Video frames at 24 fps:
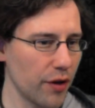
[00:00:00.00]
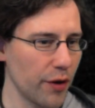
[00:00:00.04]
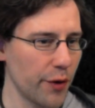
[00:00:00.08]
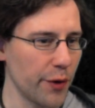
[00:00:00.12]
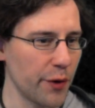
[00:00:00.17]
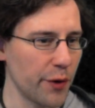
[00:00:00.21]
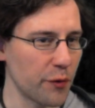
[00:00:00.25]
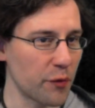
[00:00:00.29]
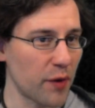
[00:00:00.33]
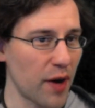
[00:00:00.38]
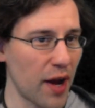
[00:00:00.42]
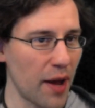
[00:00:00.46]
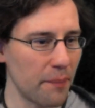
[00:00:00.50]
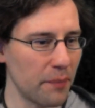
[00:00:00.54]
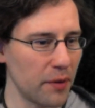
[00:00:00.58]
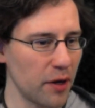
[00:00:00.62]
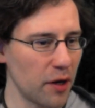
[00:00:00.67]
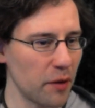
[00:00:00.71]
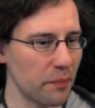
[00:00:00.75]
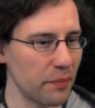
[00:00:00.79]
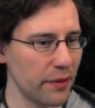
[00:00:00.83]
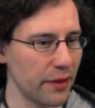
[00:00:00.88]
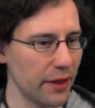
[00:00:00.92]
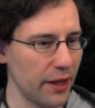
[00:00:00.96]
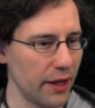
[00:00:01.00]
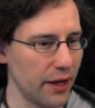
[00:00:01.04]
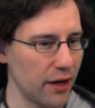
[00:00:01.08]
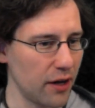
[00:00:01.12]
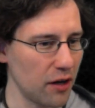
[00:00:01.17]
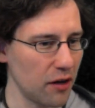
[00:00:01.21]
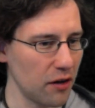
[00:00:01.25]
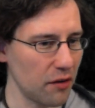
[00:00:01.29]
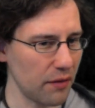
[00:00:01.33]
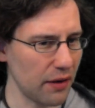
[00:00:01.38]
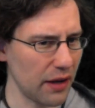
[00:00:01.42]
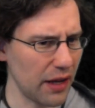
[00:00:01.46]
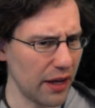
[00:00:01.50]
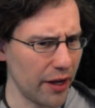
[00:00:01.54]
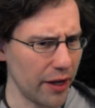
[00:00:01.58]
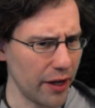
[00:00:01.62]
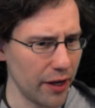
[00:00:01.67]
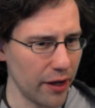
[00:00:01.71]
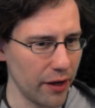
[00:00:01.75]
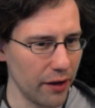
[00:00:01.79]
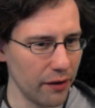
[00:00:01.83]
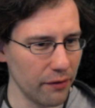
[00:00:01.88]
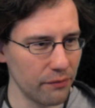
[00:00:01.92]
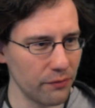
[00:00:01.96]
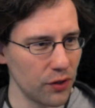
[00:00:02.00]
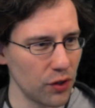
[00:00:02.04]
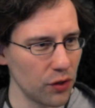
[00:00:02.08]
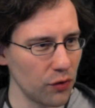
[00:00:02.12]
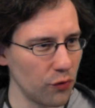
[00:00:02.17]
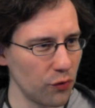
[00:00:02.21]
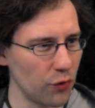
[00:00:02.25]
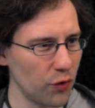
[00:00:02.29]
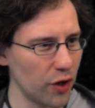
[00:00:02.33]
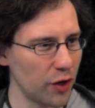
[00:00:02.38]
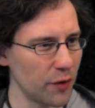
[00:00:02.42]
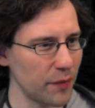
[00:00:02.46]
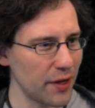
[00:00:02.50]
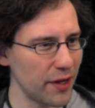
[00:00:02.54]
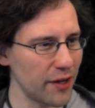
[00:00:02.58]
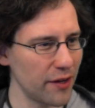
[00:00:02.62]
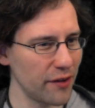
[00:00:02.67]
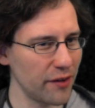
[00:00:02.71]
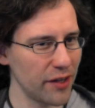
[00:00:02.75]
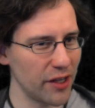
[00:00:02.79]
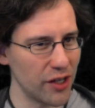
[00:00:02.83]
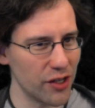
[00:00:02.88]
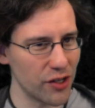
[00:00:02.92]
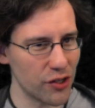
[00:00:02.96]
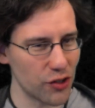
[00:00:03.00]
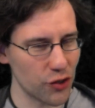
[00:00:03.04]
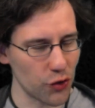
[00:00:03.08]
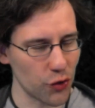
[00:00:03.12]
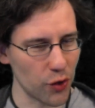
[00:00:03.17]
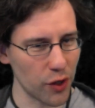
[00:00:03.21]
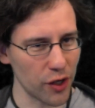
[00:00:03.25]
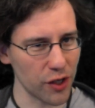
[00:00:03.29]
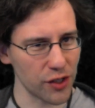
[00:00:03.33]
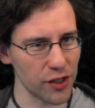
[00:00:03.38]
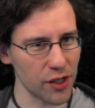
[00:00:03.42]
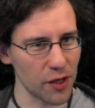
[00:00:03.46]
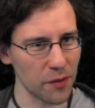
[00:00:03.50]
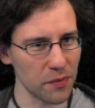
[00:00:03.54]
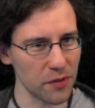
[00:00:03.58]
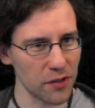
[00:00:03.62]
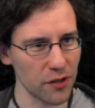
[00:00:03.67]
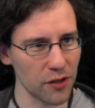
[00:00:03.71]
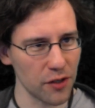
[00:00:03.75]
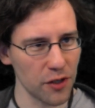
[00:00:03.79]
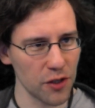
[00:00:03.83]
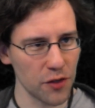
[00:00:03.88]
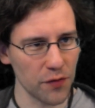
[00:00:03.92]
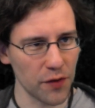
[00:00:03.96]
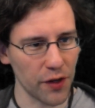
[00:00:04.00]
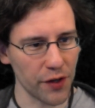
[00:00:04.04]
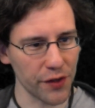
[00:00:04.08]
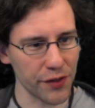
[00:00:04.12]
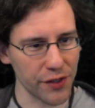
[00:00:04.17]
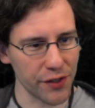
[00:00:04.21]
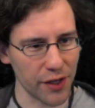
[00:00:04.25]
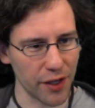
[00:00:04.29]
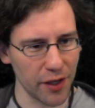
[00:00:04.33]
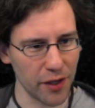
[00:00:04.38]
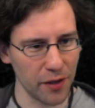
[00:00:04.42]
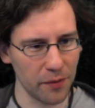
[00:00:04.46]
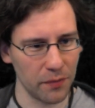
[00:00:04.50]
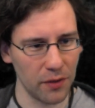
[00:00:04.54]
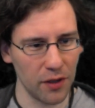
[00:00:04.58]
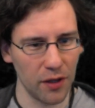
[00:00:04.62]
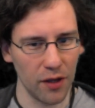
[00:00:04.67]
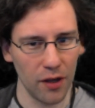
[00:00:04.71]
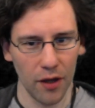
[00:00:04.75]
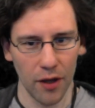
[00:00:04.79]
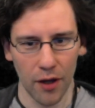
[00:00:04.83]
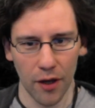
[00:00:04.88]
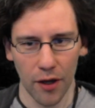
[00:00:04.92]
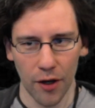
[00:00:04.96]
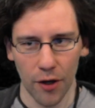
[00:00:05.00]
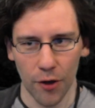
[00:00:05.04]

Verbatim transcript: gonna wrap it up there. Um, one of my shortest episodes of all time.